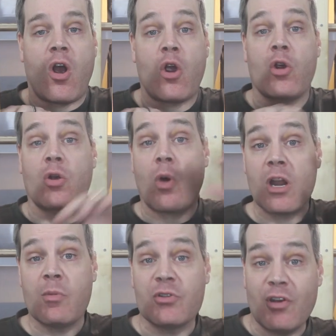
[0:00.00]
are
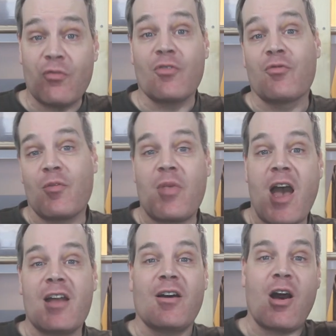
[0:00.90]
quite a bit different from
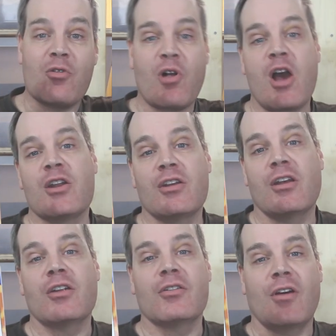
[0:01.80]
that outlined
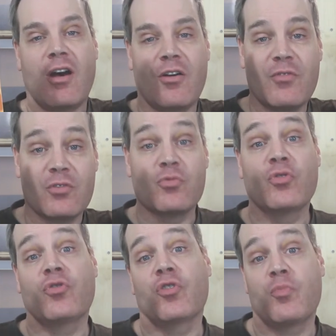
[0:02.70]
in uh, Vin
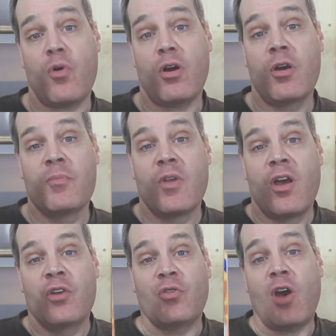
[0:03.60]
Russo's book.
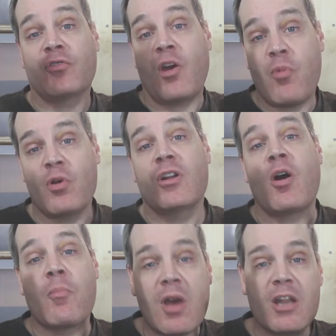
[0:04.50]
So as I pointed
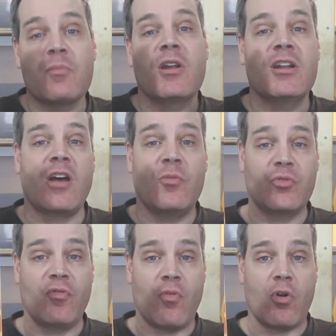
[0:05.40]
out many, many times
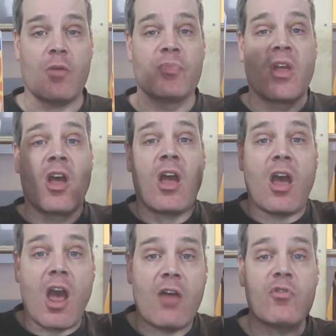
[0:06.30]
before,
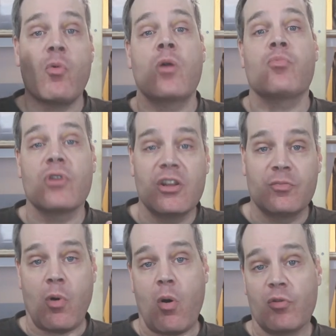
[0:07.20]
everyone breeds
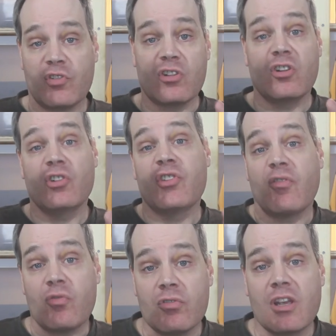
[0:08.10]
boas a little
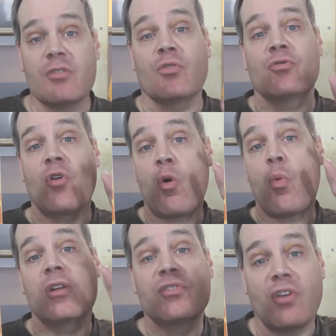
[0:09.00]
differently. There's no
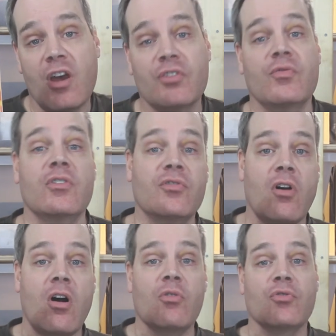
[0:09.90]
one size fits
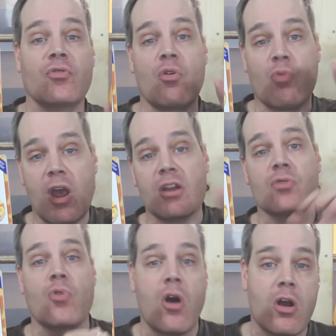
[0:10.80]
all. There's no right
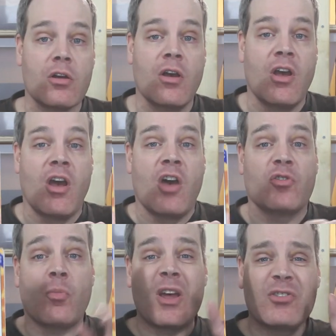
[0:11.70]
and wrong.
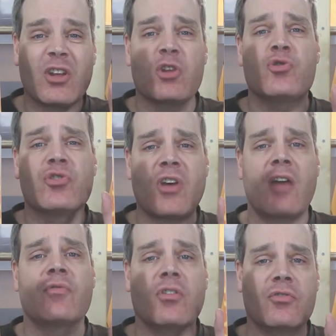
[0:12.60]
So basically you just
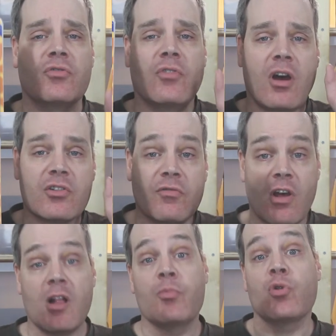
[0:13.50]
have to uh,
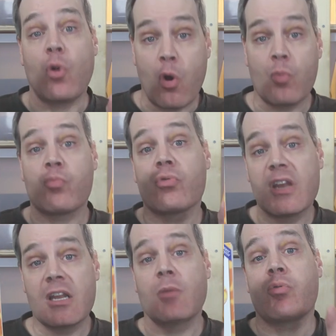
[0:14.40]
develop your own
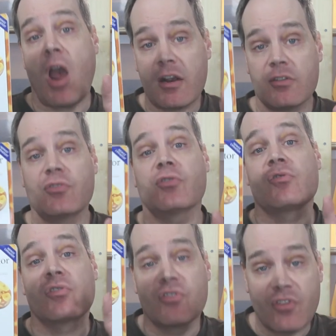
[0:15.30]
breeding practices
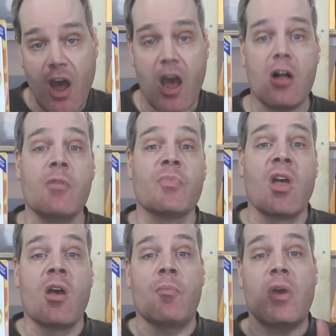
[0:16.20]
and style
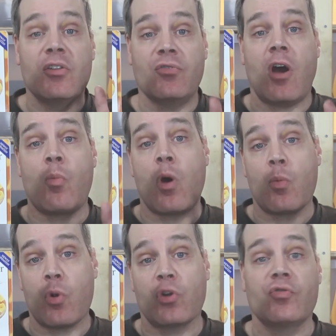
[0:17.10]
based on what
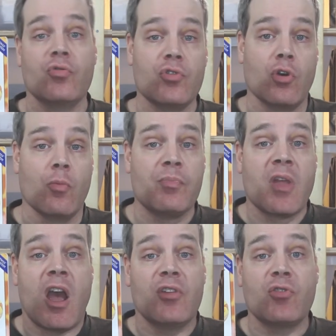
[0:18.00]
works for you.
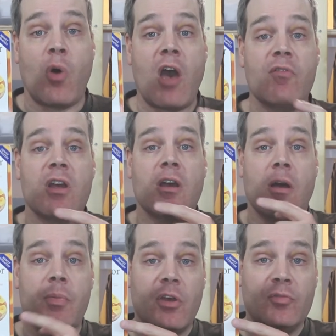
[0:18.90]
And so
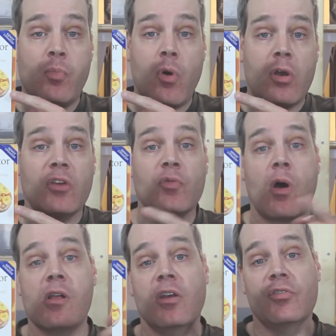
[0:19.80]
having this book as
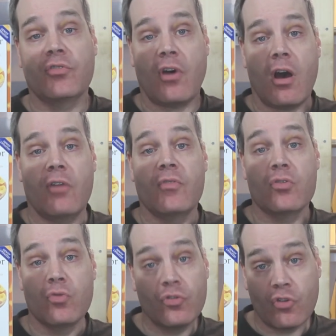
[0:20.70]
well as uh,
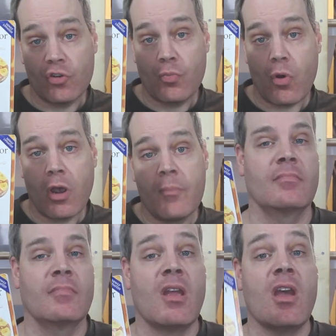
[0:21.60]
Vin Russo's book,
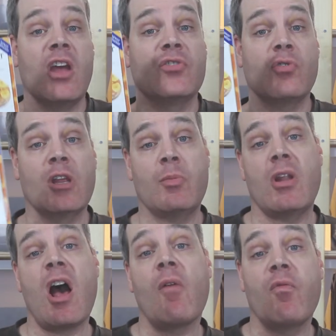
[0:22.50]
it's really been
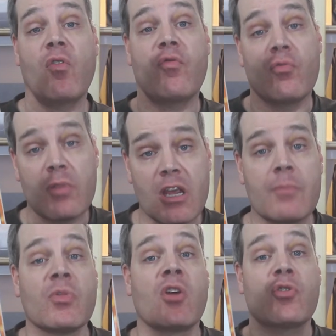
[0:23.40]
helpful for
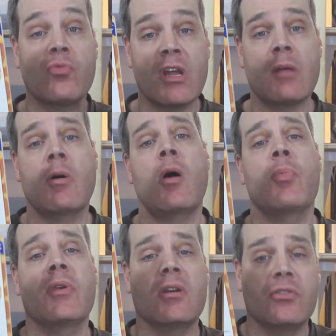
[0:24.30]
me to read
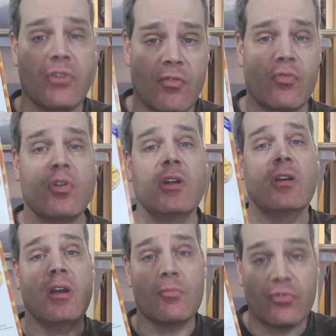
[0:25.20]
about the
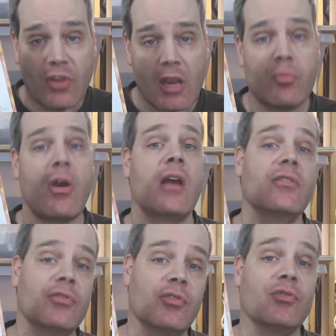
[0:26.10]
differing and same
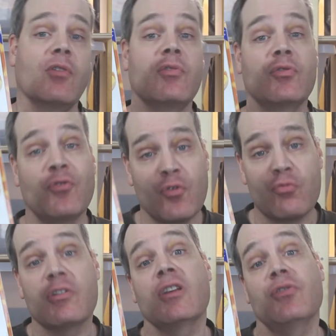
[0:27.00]
practices of these two
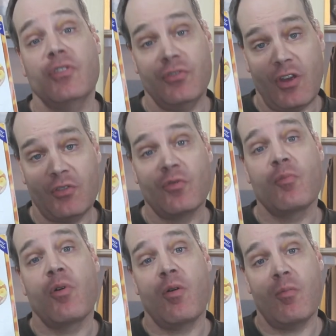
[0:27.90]
really successful
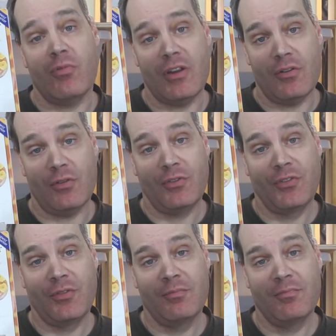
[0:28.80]
boa
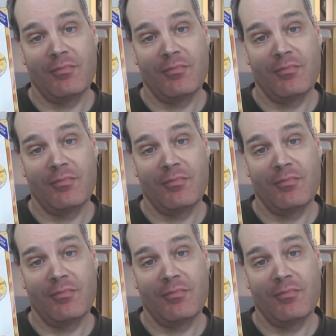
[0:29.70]
breeders.